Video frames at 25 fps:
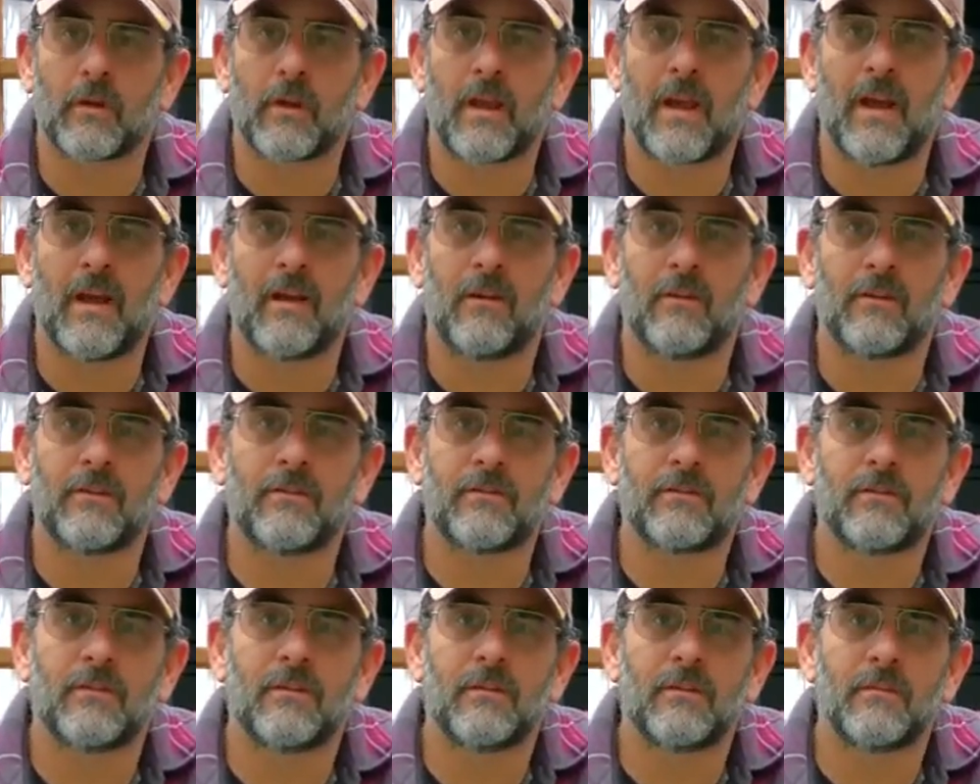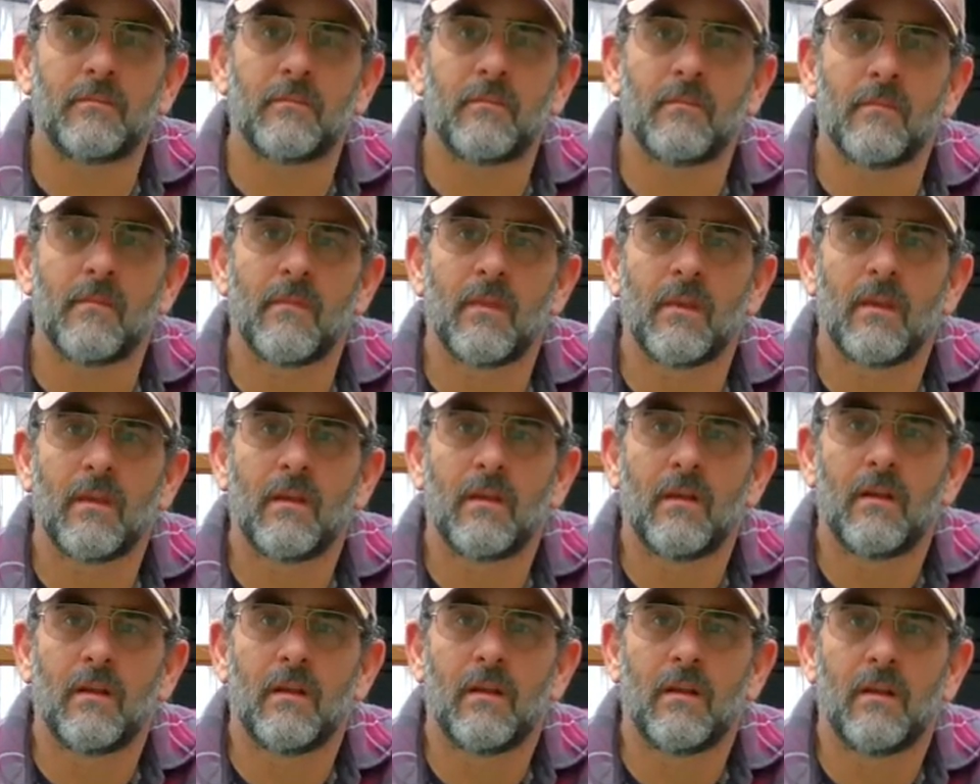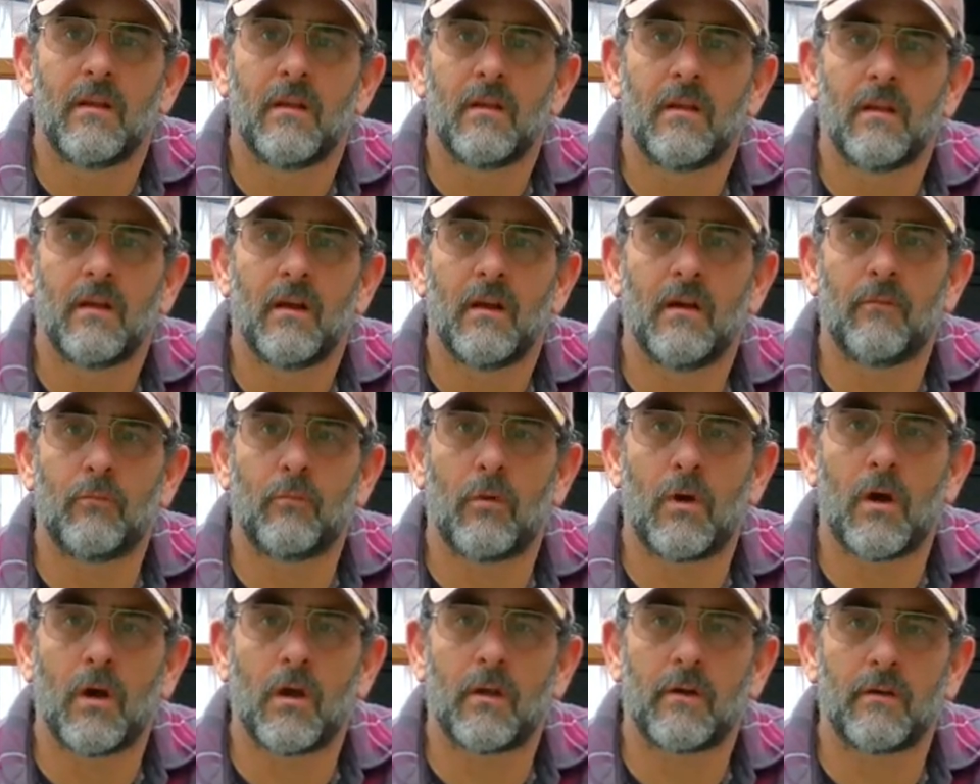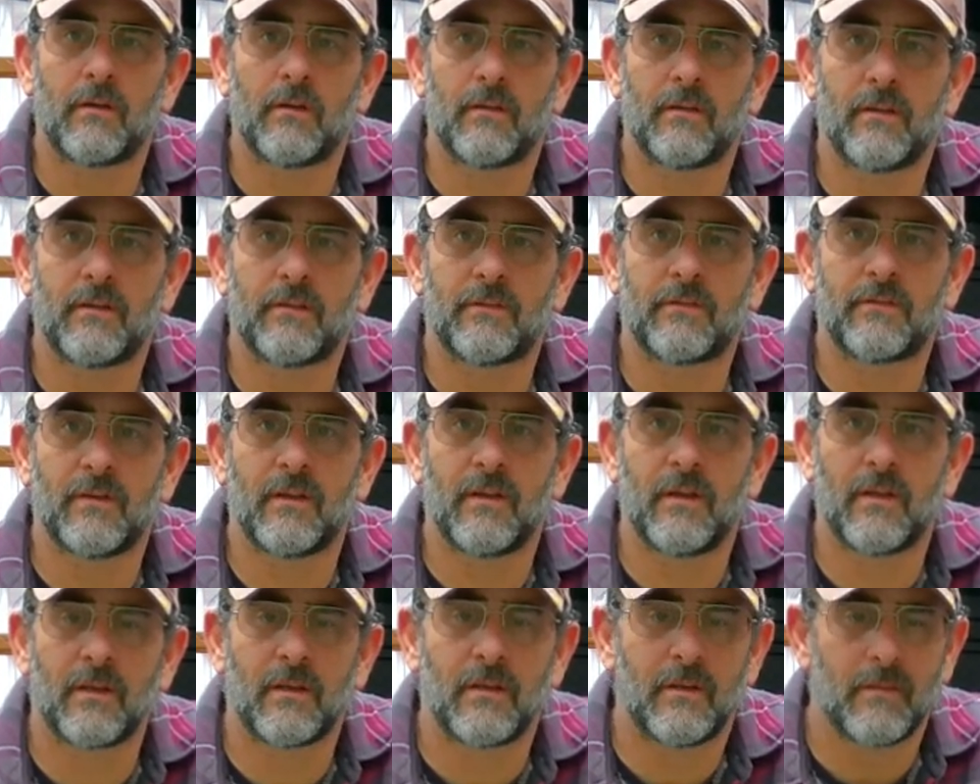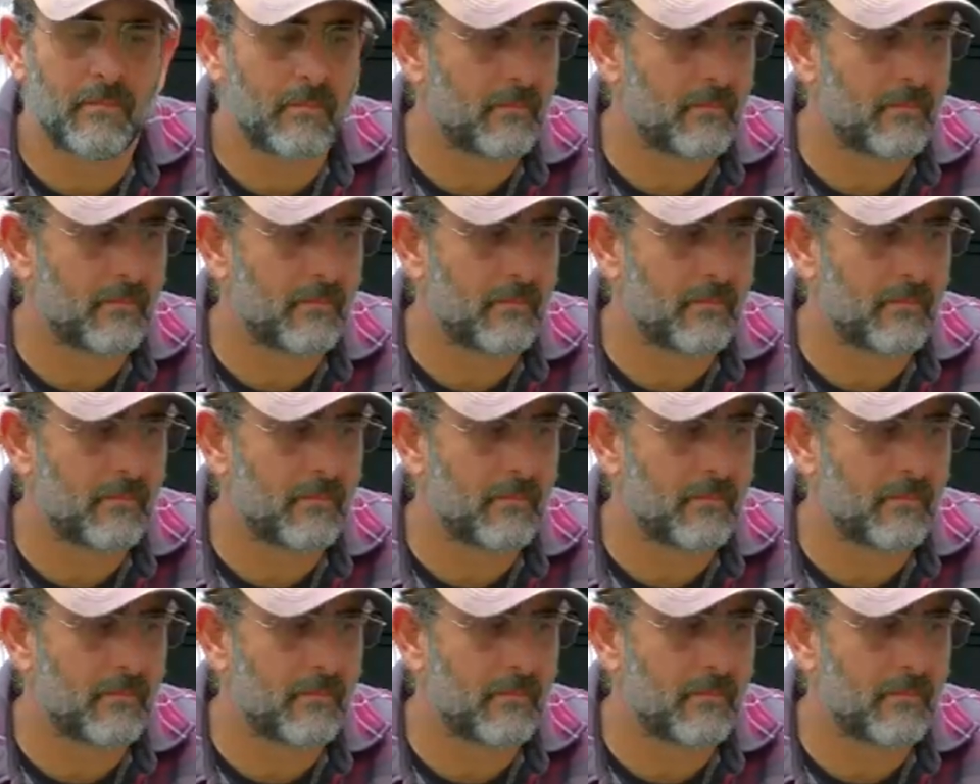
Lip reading: gallons of water in this thing.